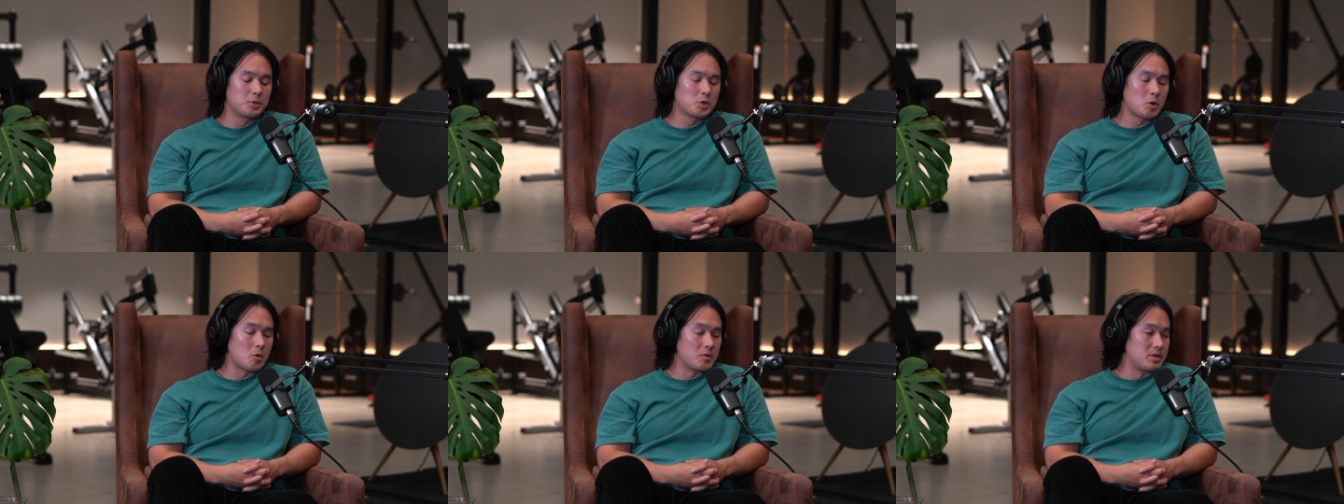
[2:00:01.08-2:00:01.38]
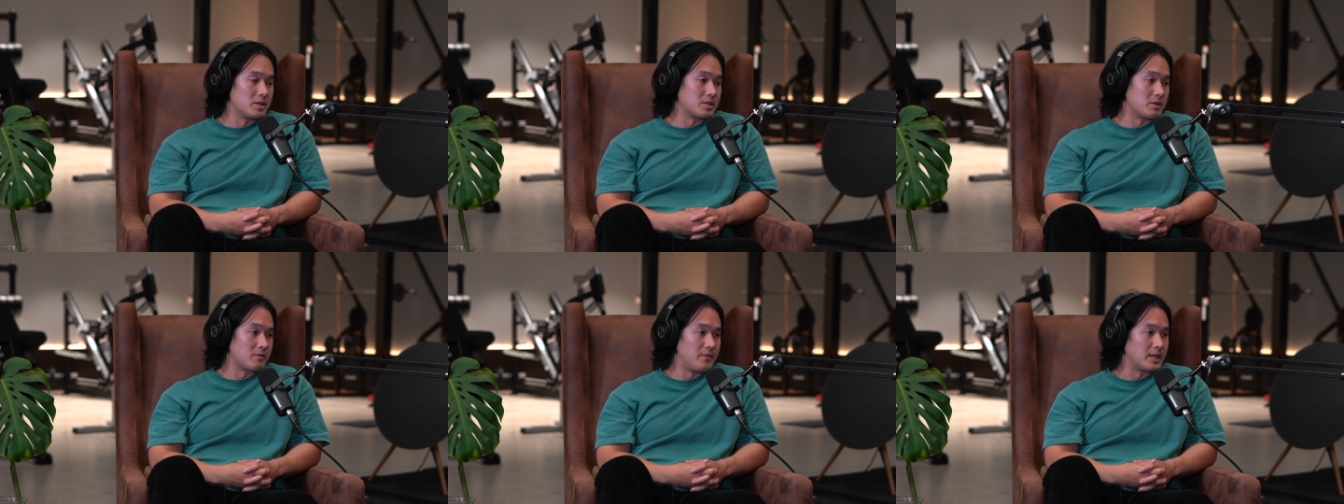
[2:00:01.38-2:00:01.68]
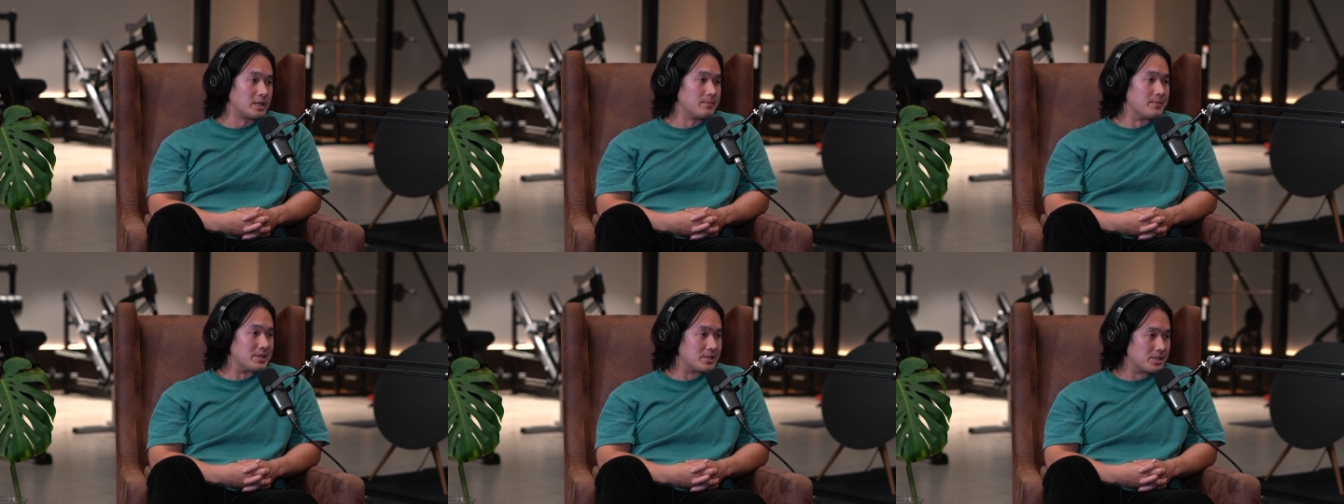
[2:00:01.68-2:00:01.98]
sure it does
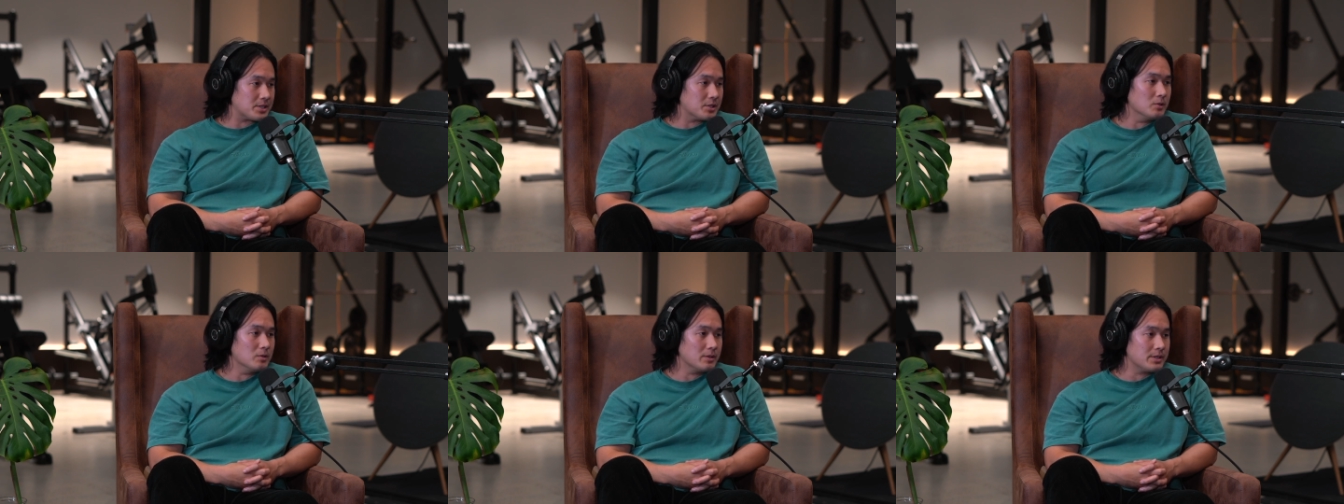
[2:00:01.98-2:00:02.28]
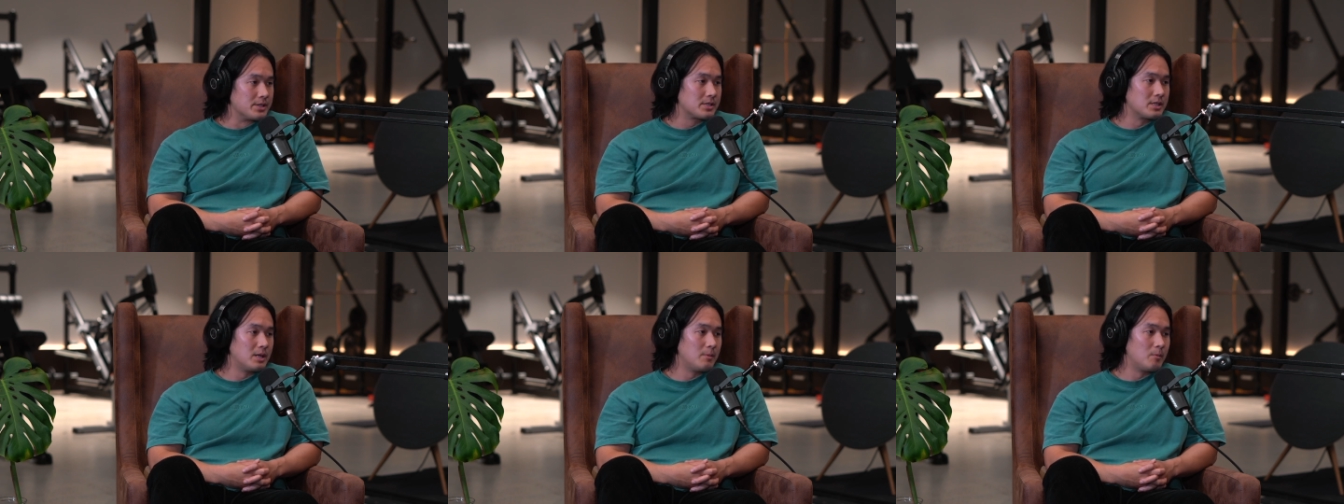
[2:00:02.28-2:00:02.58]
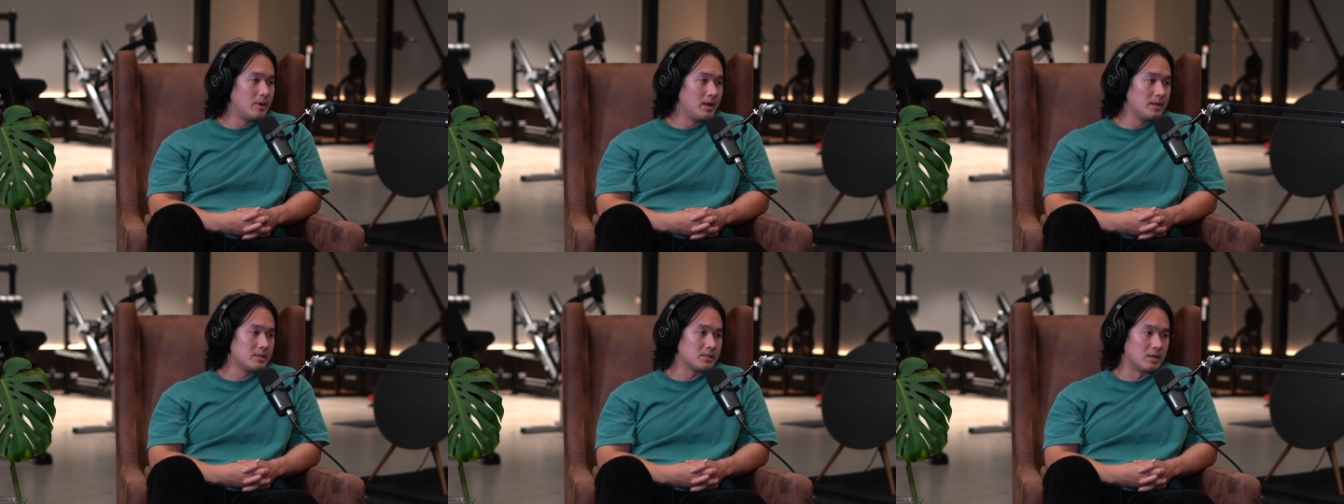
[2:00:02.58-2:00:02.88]
affect me still in
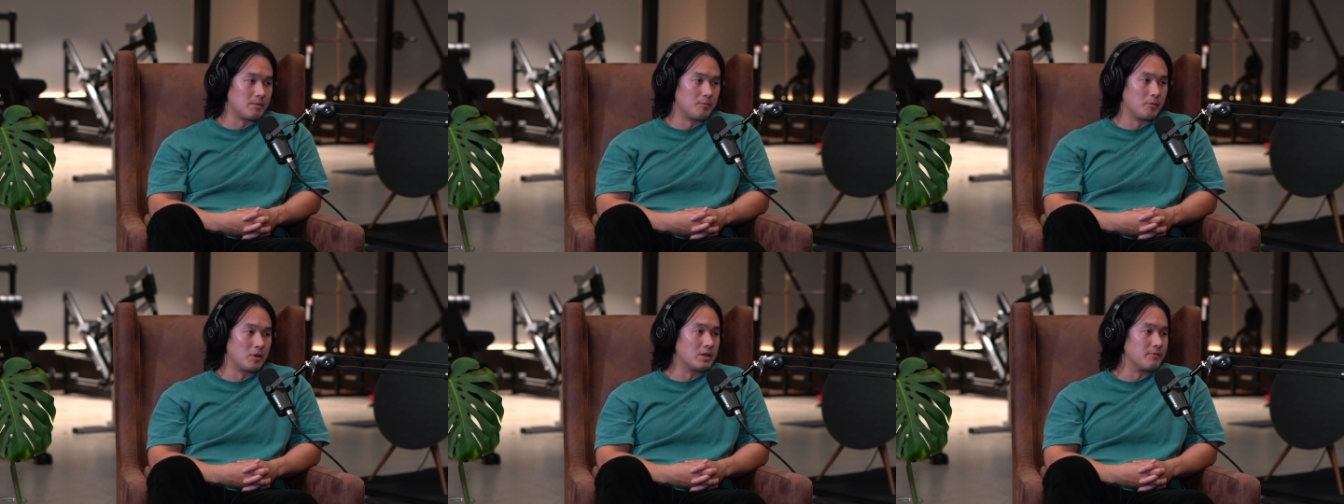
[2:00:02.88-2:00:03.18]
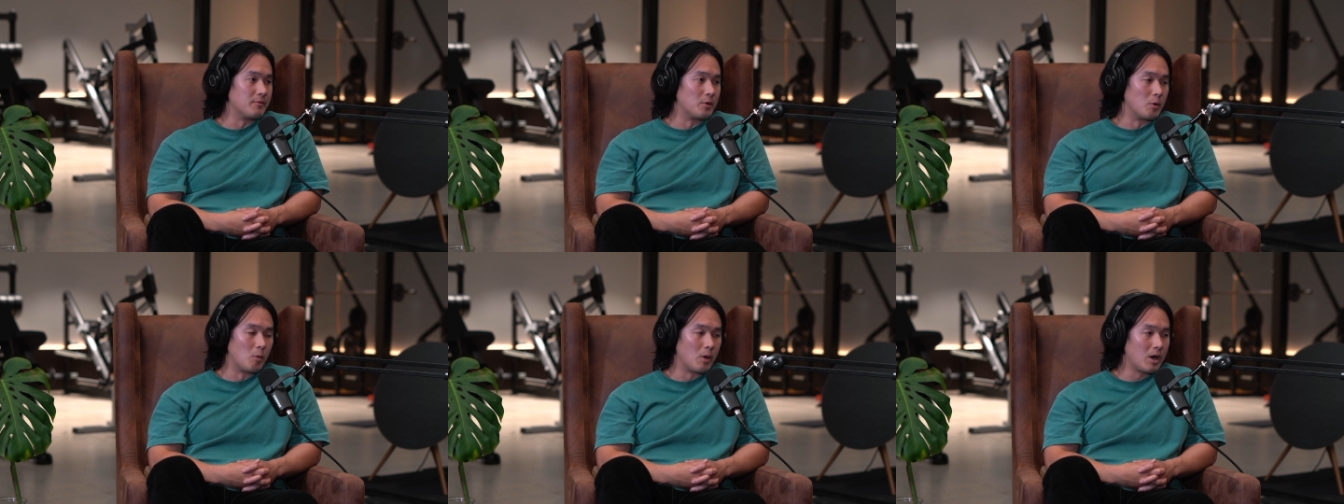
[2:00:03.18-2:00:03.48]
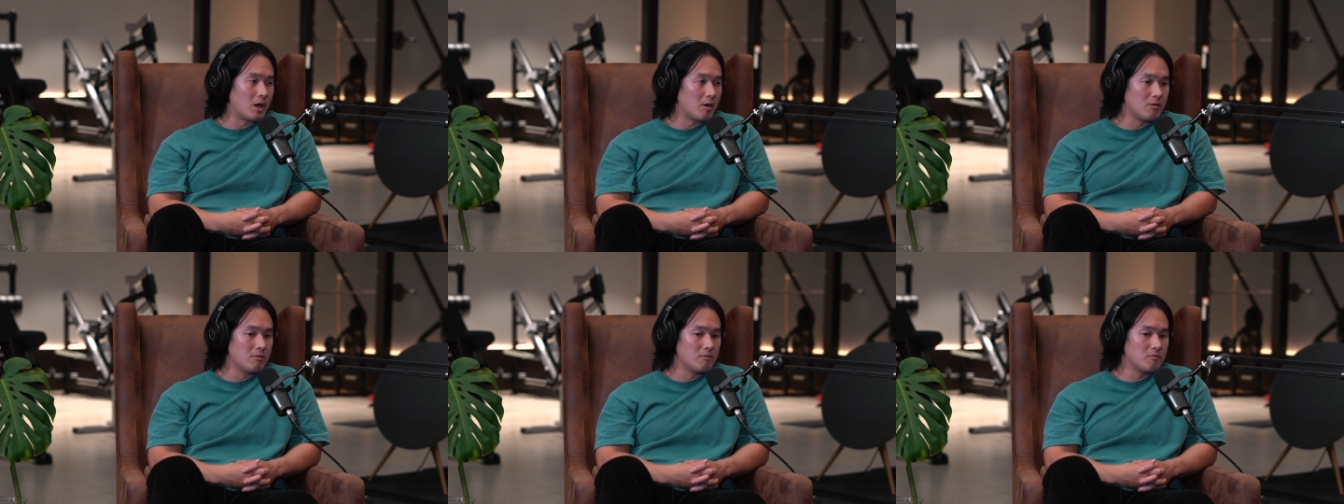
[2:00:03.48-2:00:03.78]
some ways that I'm not even
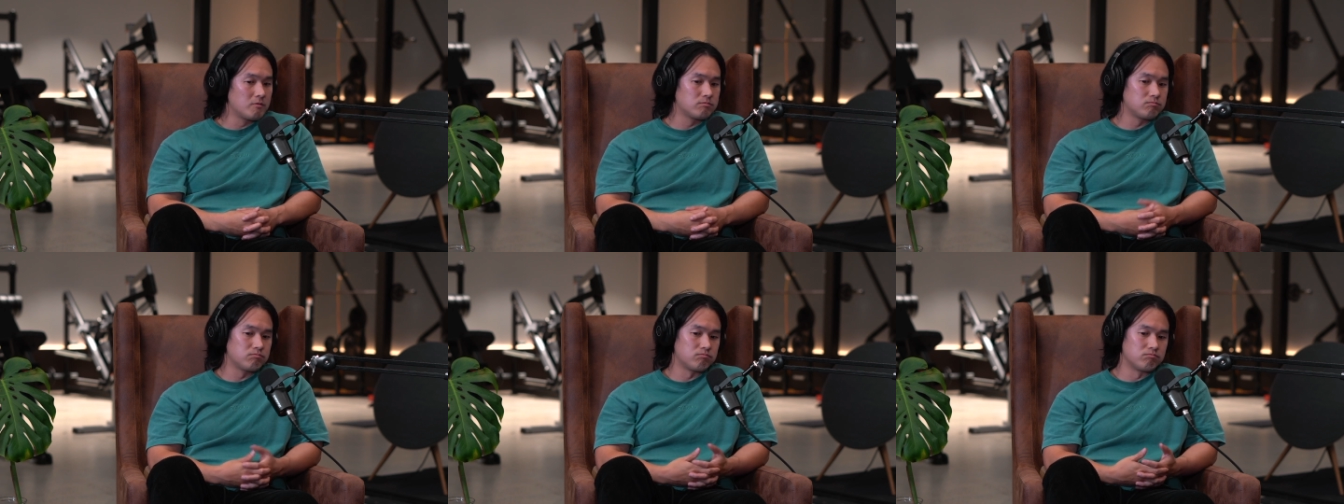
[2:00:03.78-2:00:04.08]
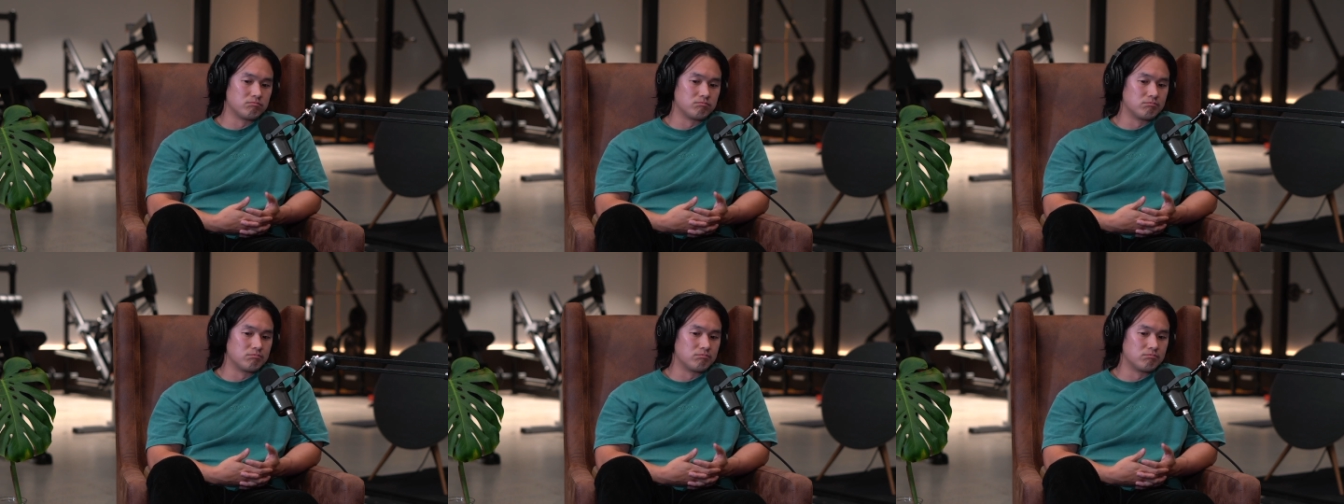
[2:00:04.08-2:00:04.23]
aware of.